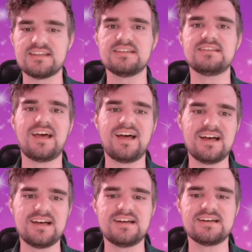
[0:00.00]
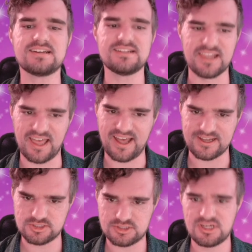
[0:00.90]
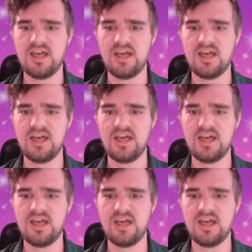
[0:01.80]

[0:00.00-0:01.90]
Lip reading: in a clash.